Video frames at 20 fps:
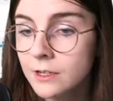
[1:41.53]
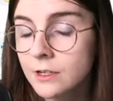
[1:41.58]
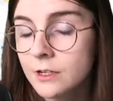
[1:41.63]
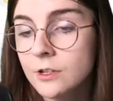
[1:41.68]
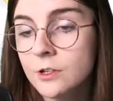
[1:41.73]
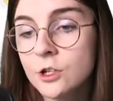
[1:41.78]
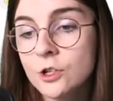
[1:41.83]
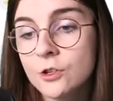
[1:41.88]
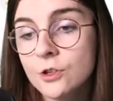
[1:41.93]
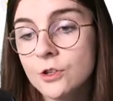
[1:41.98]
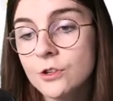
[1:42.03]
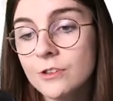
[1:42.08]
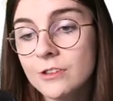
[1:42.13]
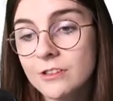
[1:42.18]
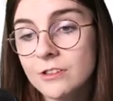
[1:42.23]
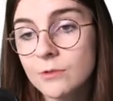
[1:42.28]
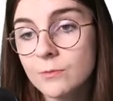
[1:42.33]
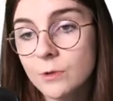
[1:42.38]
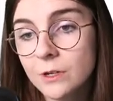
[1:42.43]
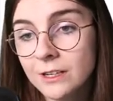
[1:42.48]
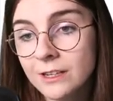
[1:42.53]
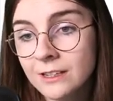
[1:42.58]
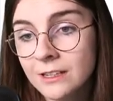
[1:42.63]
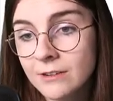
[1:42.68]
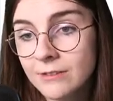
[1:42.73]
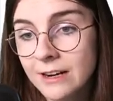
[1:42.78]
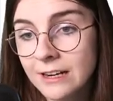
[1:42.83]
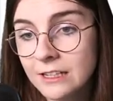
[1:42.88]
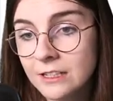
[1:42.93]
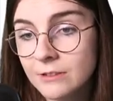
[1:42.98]
It should use as the working
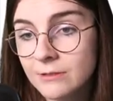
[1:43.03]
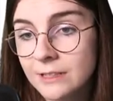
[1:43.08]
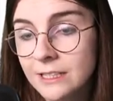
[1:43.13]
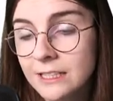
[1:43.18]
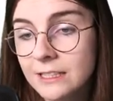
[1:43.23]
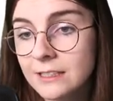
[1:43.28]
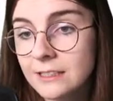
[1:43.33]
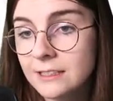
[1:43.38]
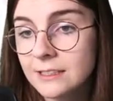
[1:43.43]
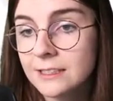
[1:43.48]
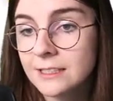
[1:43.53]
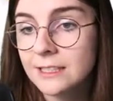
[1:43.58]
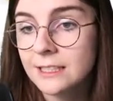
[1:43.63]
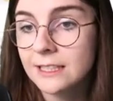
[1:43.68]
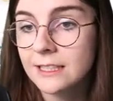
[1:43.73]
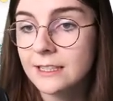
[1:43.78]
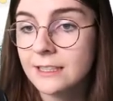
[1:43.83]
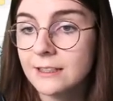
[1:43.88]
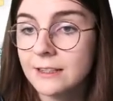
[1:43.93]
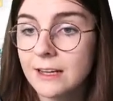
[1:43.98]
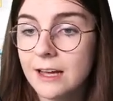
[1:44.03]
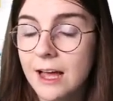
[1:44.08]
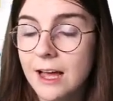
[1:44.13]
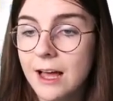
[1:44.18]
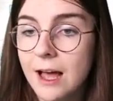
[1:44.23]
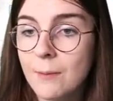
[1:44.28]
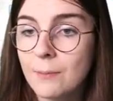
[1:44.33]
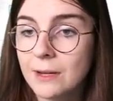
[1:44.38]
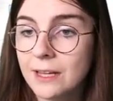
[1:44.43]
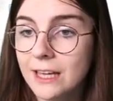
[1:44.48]
directory the
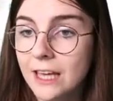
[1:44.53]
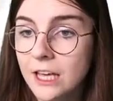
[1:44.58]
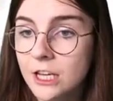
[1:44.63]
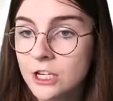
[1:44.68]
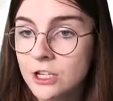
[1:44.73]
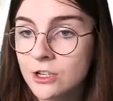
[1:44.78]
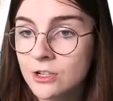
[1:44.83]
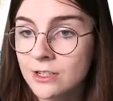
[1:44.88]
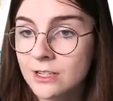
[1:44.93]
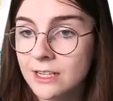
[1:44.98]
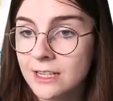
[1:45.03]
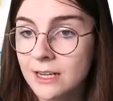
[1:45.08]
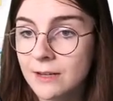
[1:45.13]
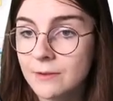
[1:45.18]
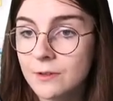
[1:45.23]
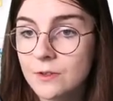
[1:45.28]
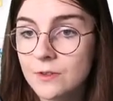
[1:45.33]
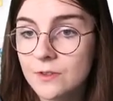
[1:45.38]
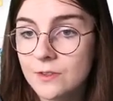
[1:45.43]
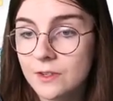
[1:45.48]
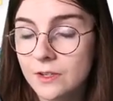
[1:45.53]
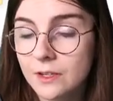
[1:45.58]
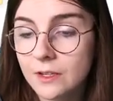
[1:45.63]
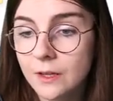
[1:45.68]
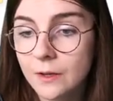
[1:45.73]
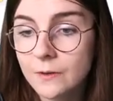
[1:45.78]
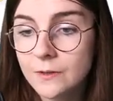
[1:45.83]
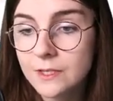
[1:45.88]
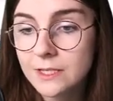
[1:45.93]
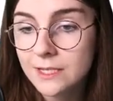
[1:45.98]
application that I use in the
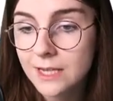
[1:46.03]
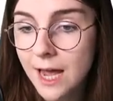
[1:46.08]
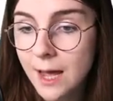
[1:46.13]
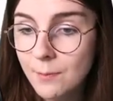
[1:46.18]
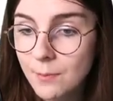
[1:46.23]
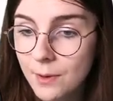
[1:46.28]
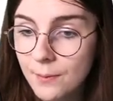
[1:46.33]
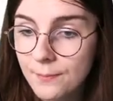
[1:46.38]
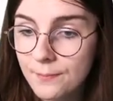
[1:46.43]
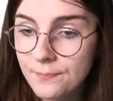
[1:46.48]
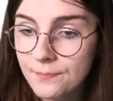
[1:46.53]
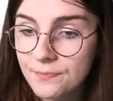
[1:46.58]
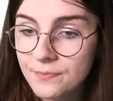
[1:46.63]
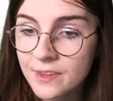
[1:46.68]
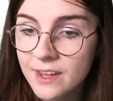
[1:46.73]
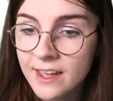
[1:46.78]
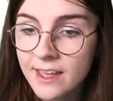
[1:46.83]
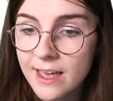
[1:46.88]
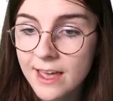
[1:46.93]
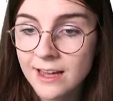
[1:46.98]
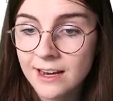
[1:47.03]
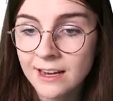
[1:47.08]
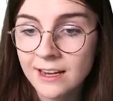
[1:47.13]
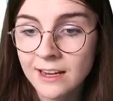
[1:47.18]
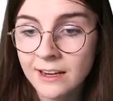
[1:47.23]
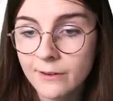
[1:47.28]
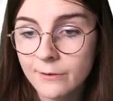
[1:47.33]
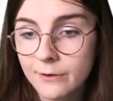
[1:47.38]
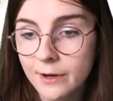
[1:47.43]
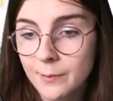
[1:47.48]
clone step. And then
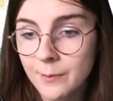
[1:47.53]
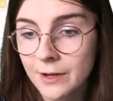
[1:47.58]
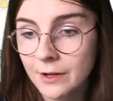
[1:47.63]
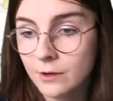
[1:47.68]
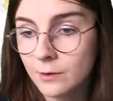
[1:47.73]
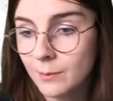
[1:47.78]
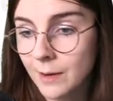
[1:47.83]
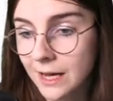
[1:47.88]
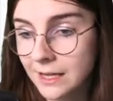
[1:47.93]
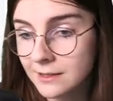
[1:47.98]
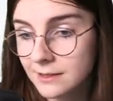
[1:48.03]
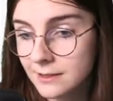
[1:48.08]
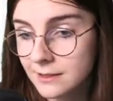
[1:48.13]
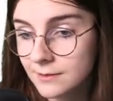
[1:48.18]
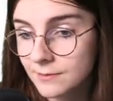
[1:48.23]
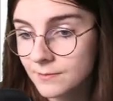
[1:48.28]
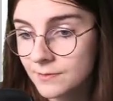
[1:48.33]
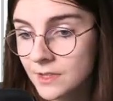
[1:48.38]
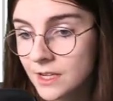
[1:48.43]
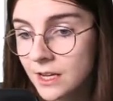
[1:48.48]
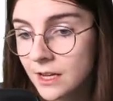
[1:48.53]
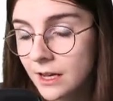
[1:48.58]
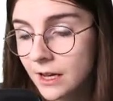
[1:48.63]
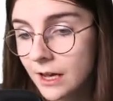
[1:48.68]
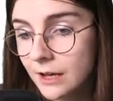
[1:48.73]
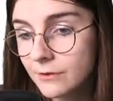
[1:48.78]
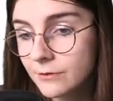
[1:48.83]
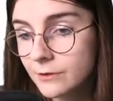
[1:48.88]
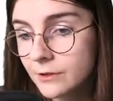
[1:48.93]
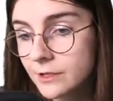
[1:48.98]
I define my commands.
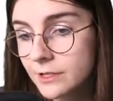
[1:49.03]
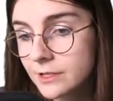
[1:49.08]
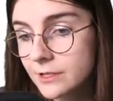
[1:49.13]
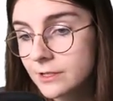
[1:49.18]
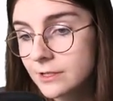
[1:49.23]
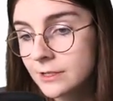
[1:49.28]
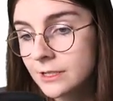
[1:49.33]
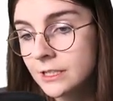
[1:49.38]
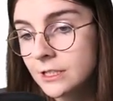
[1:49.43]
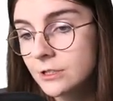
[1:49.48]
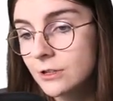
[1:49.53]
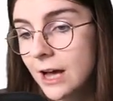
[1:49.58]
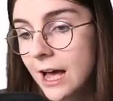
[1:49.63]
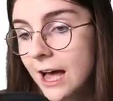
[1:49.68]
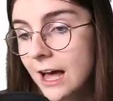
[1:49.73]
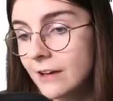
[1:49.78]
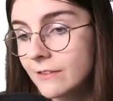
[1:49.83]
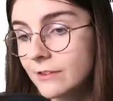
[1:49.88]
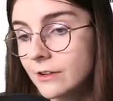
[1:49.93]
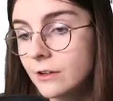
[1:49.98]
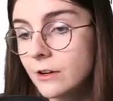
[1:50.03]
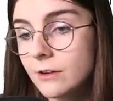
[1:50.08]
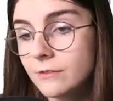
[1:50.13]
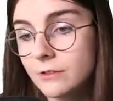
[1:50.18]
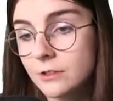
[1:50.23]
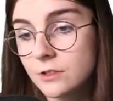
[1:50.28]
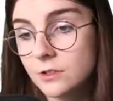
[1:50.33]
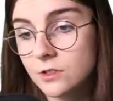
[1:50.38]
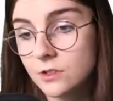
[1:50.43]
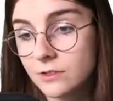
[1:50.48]
I first need to have a
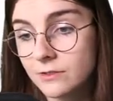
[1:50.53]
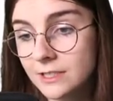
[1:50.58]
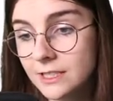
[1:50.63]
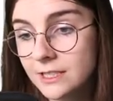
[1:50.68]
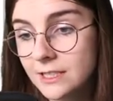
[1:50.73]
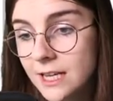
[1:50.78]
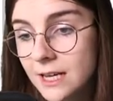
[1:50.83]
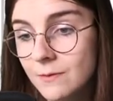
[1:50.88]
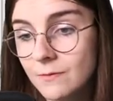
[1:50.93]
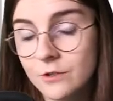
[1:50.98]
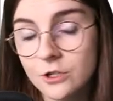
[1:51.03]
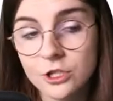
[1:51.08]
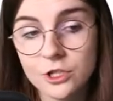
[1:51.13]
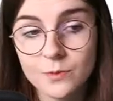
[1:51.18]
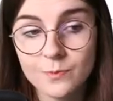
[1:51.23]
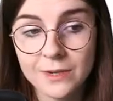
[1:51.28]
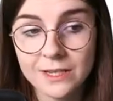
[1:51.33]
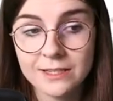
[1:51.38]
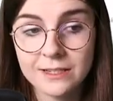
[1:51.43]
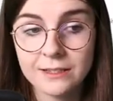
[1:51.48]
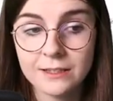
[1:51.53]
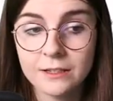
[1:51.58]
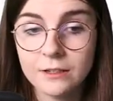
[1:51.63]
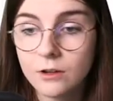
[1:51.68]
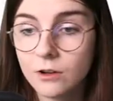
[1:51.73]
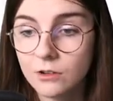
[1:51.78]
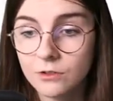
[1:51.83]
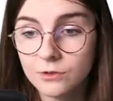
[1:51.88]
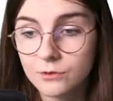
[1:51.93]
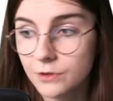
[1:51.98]
Coveralls service name, which is basically
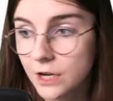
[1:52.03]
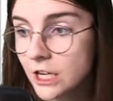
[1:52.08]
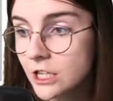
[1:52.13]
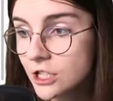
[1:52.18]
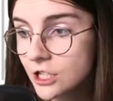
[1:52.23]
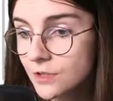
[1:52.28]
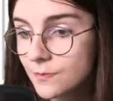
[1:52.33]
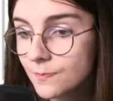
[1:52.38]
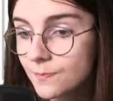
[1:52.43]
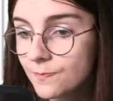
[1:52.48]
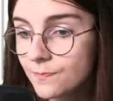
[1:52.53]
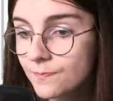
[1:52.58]
Codefresh.